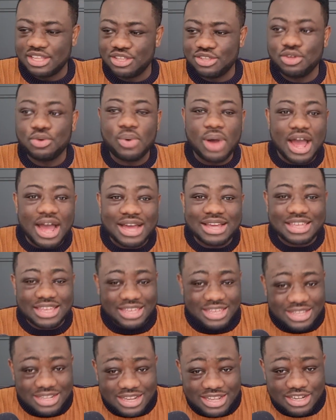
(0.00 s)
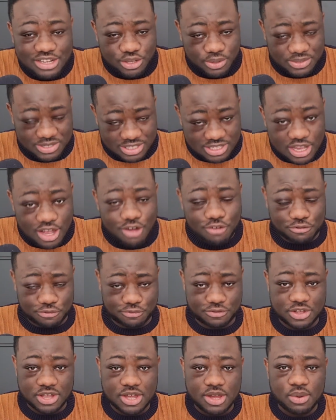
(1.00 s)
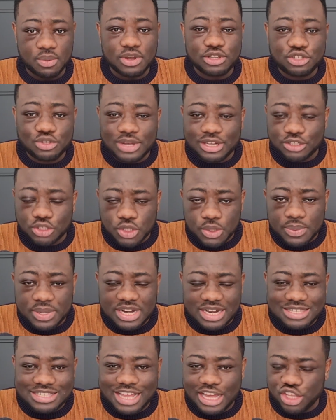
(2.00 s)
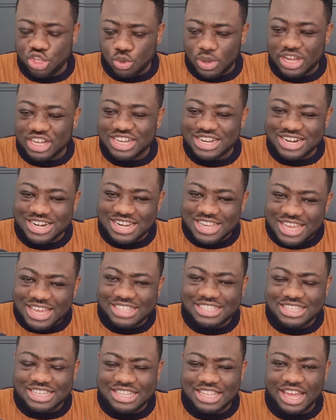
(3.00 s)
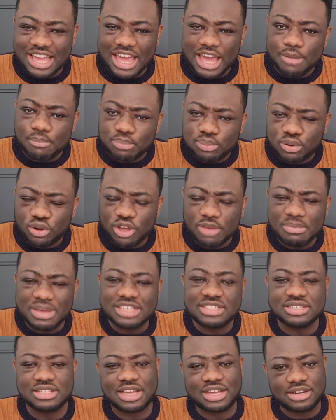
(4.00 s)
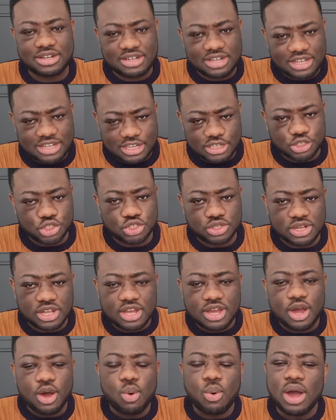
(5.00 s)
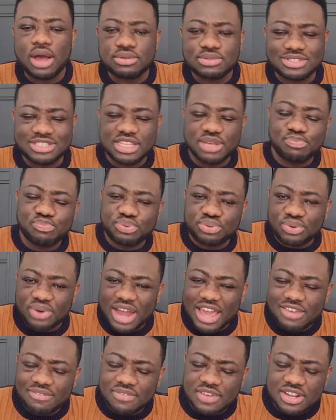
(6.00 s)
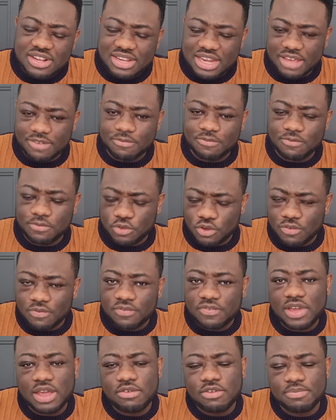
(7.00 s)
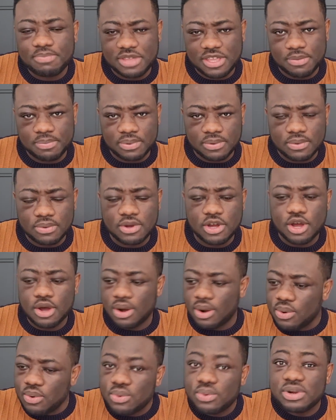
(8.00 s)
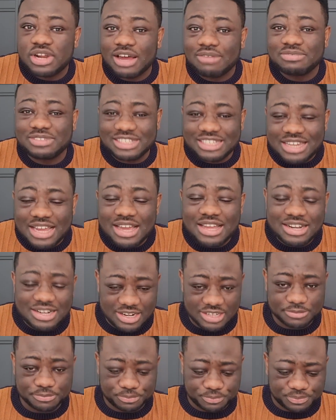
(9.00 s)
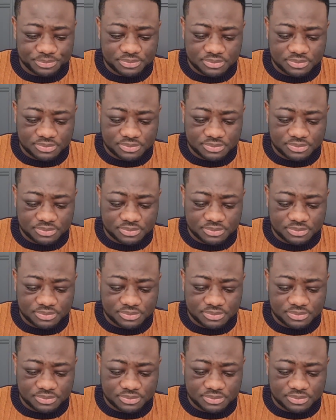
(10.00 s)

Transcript: You are killing yourself. What you are doing is that you are creating employment in another country. That's depriving your very people who could have done